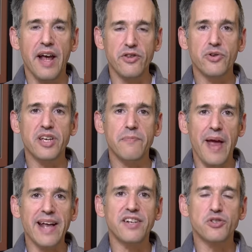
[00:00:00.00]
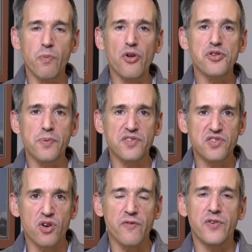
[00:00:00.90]
Now you can manage multiple
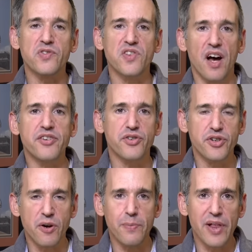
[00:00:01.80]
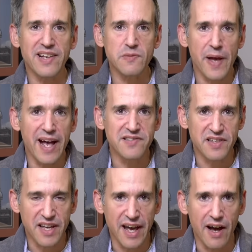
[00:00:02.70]
servers under your PlexPass
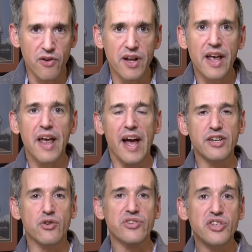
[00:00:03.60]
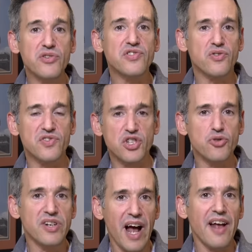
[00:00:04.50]
account and your users
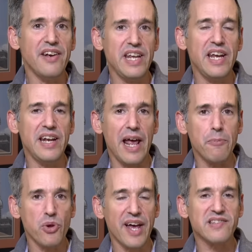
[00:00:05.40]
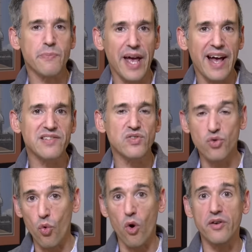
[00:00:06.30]
do not need a PlexPass
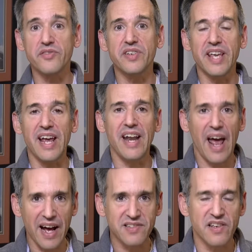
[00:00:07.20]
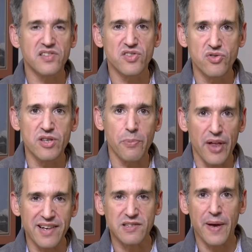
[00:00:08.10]
in order to gain access to the
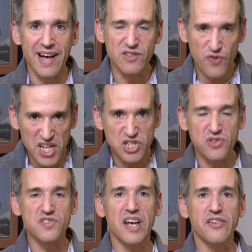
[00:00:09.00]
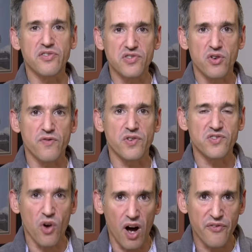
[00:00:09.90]
PlexPass features that your
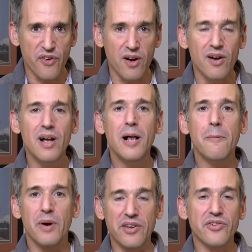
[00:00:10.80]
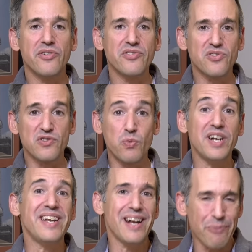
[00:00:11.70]
servers offer, but your users
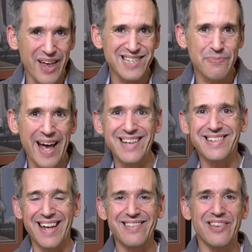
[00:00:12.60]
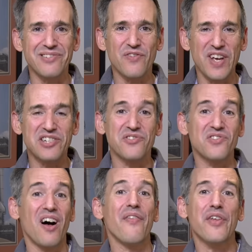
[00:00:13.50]
would need a PlexPass to get those features
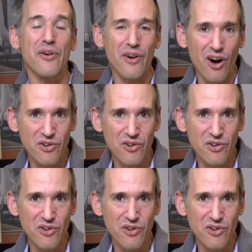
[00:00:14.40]
on their